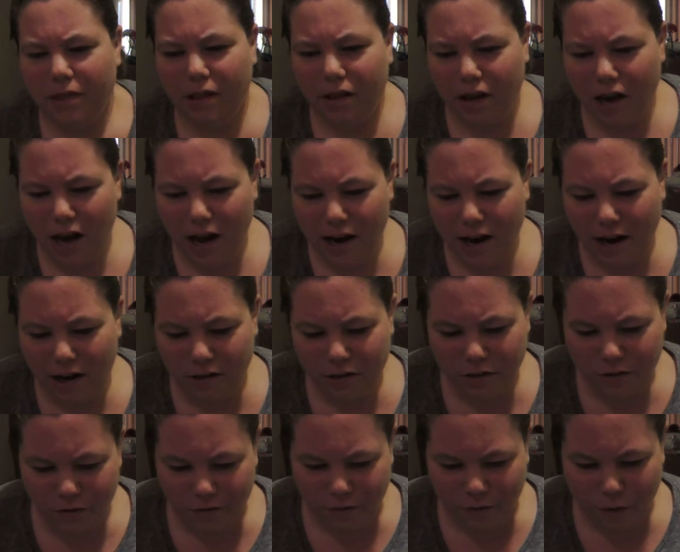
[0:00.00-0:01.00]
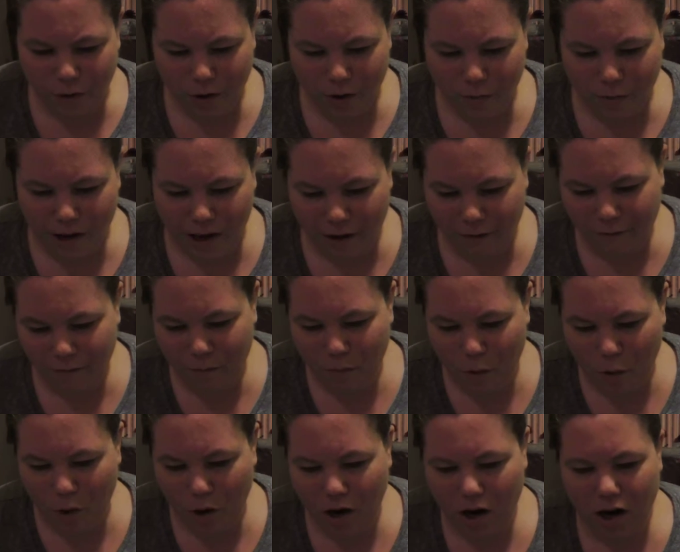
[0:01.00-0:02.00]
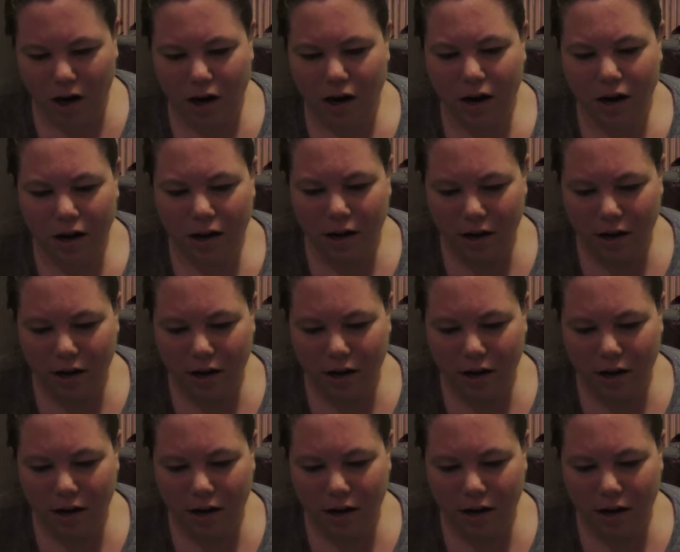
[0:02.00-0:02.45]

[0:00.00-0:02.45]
the cutouts for, we have more